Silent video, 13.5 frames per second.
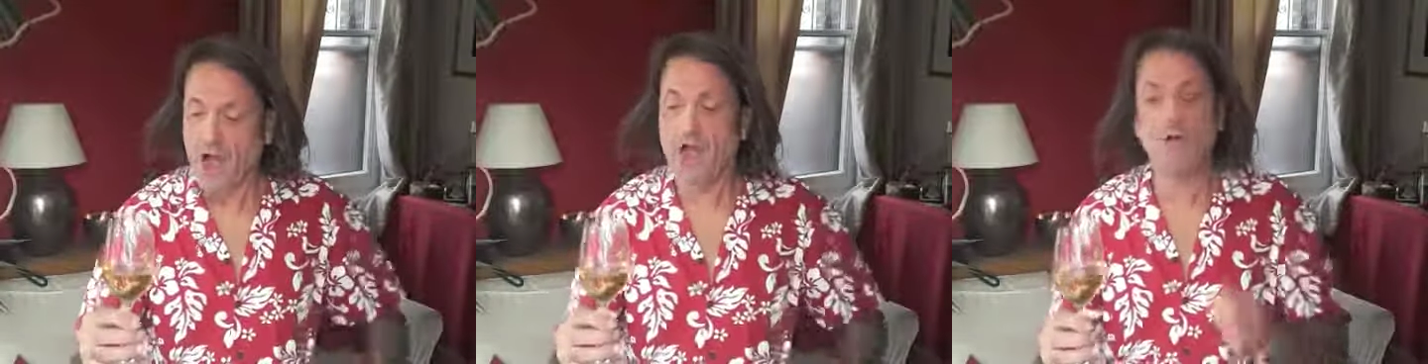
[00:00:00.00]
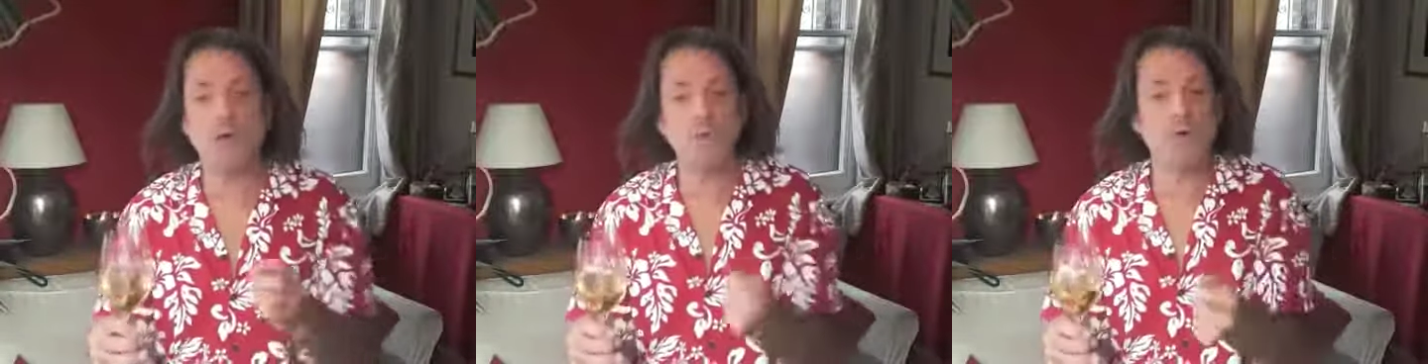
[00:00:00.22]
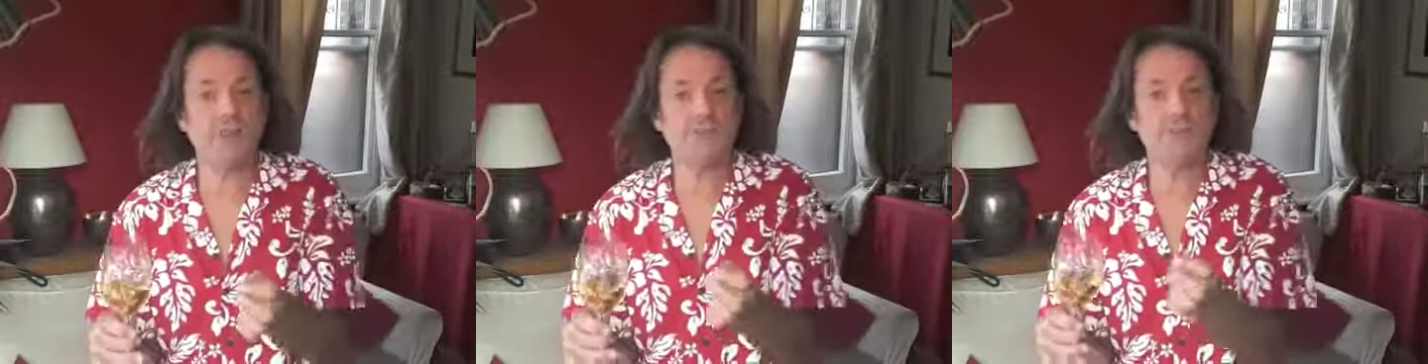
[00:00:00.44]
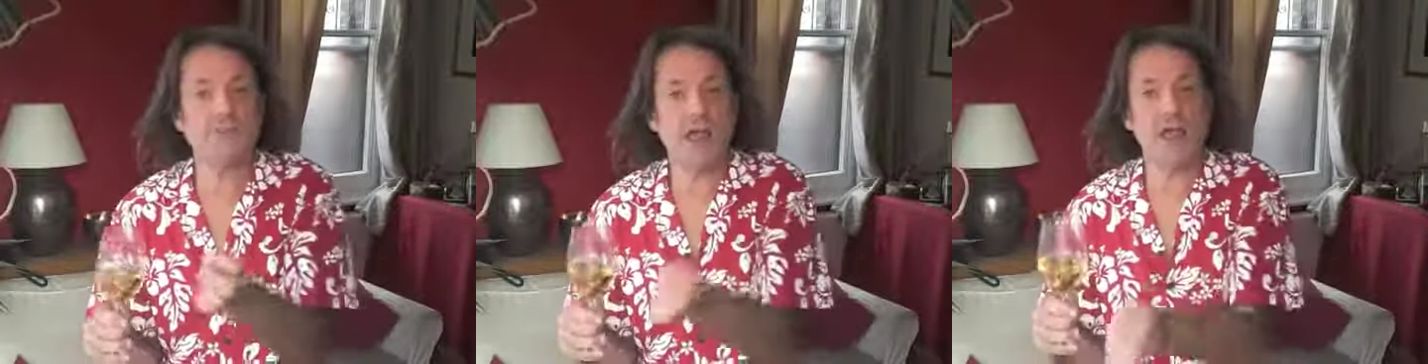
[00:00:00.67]
Gros
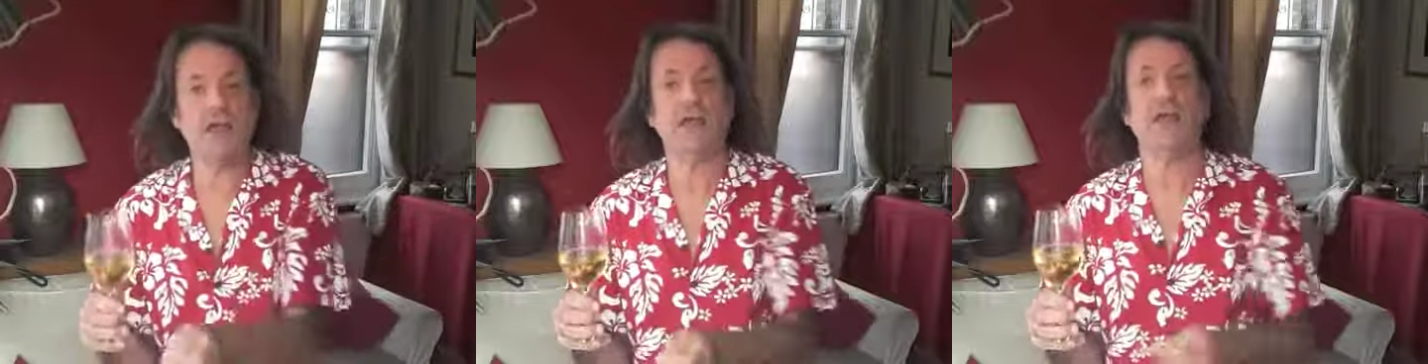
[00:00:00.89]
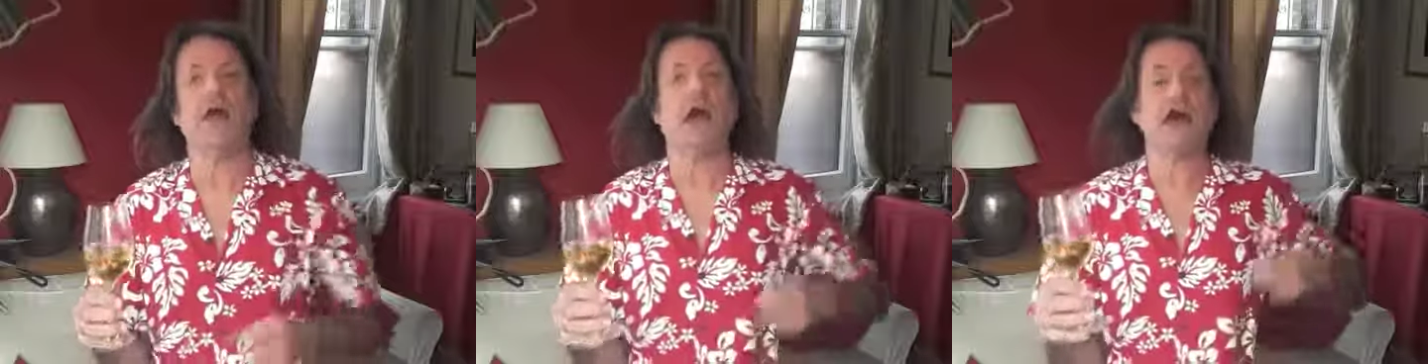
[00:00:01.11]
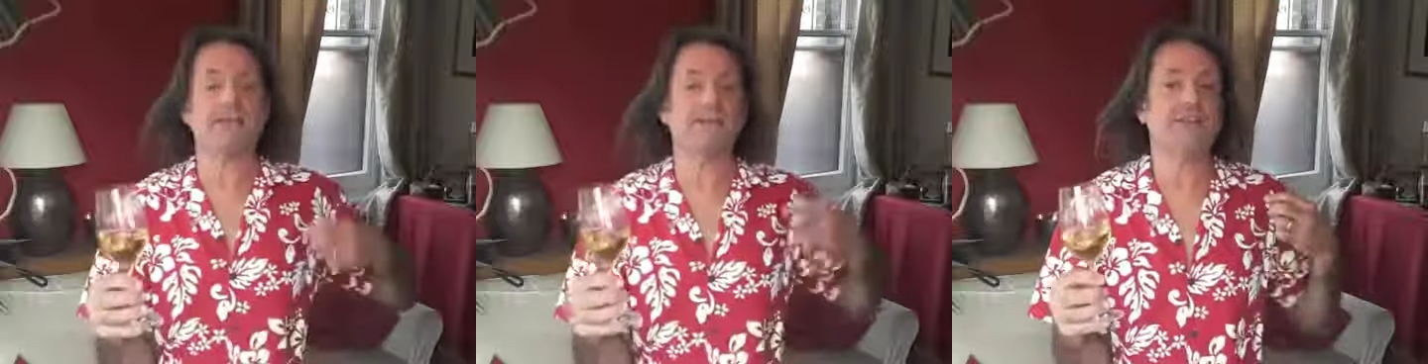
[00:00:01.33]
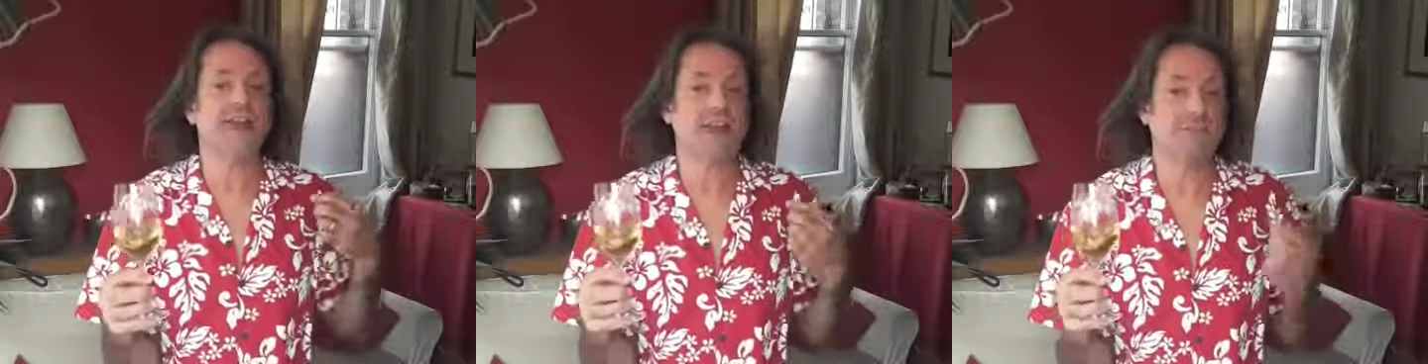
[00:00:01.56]
Manseng,
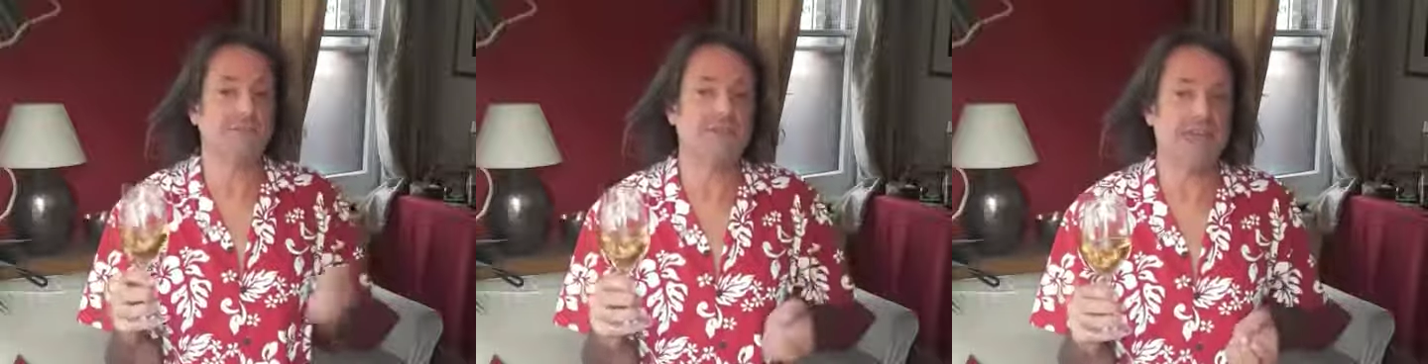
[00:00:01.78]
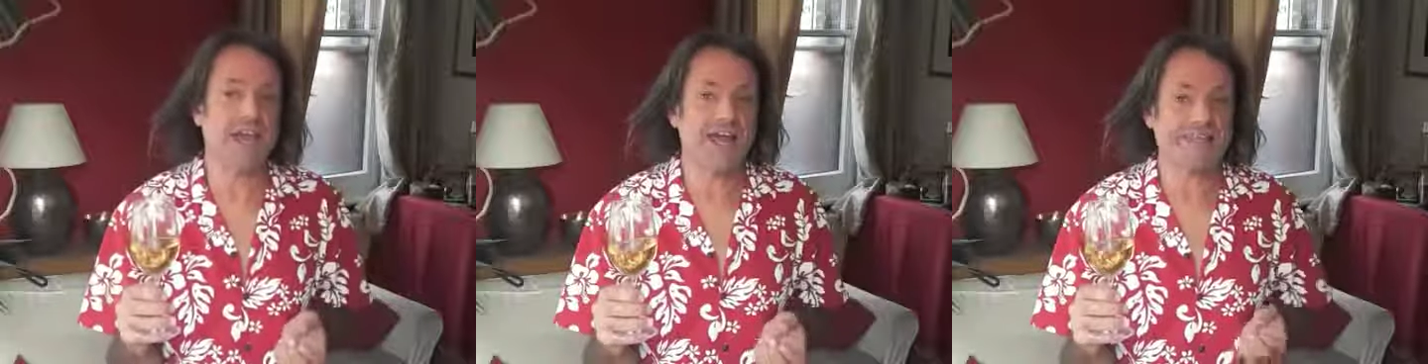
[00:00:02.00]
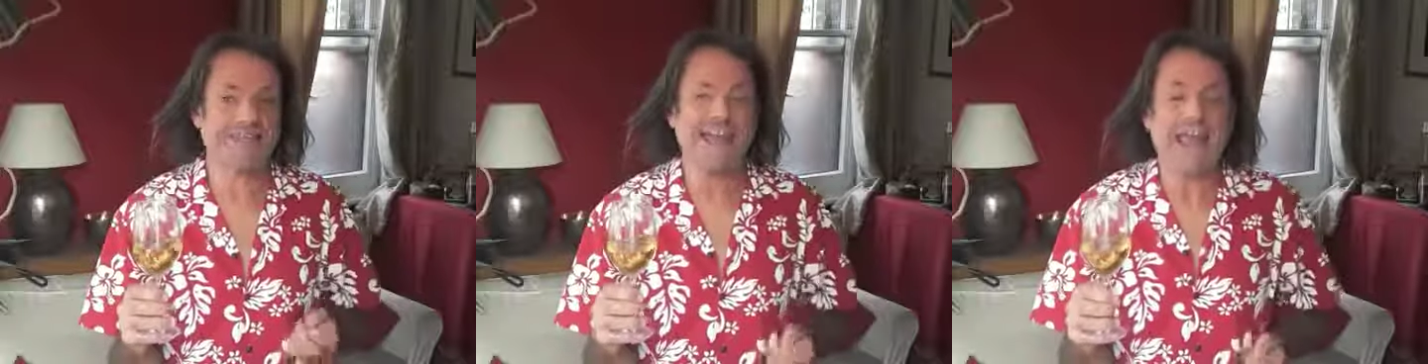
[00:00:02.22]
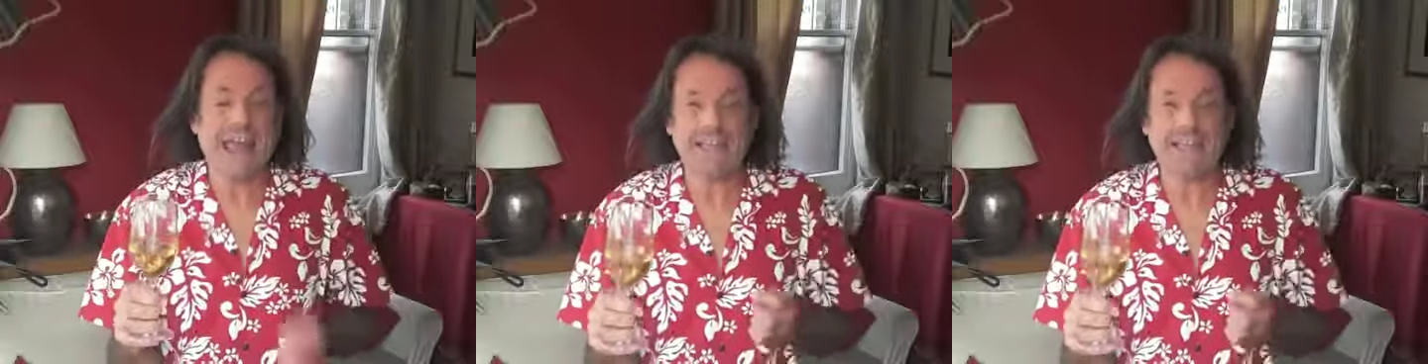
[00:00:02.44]
as the name suggests,